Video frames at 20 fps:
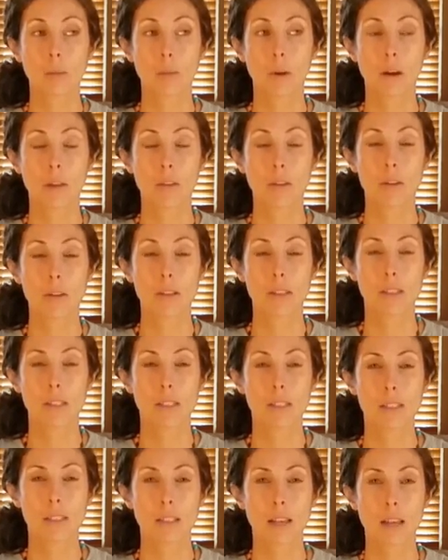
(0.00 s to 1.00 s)
whether it's
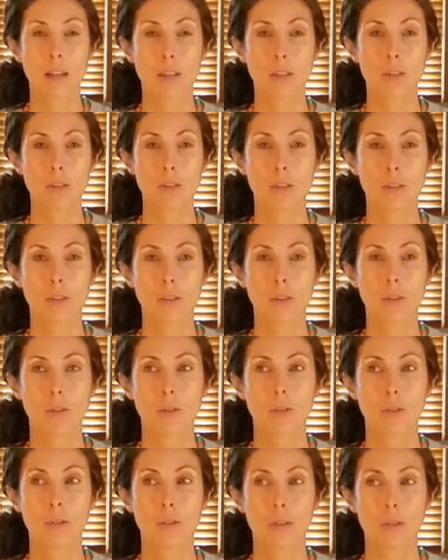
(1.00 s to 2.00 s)
at center
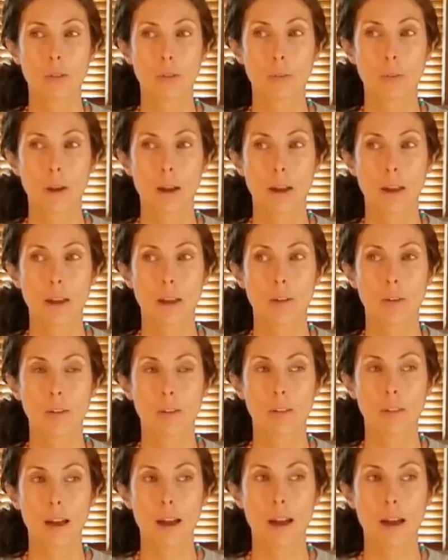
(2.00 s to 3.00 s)
or to the right
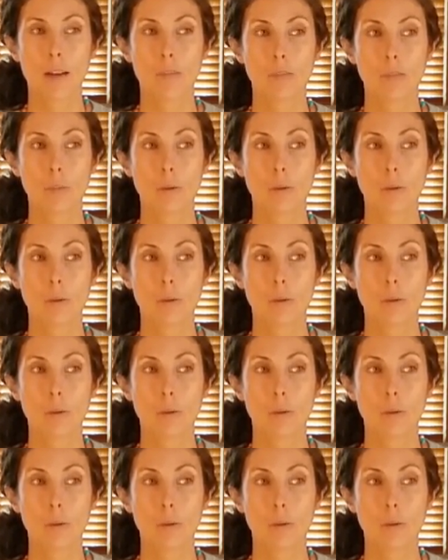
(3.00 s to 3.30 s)
or left,